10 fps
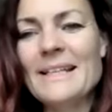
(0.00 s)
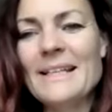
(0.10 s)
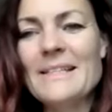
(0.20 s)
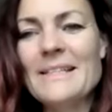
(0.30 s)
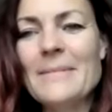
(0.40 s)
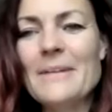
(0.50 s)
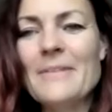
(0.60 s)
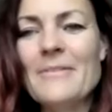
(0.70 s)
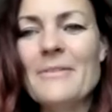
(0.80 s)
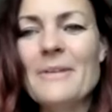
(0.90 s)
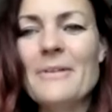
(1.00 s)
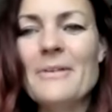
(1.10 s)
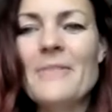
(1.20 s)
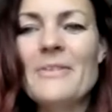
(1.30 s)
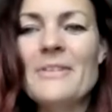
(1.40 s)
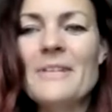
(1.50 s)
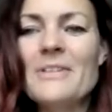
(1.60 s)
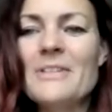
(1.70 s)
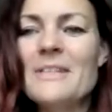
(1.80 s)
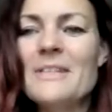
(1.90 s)
anytime to have greater
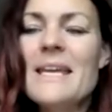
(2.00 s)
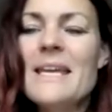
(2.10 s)
conversations,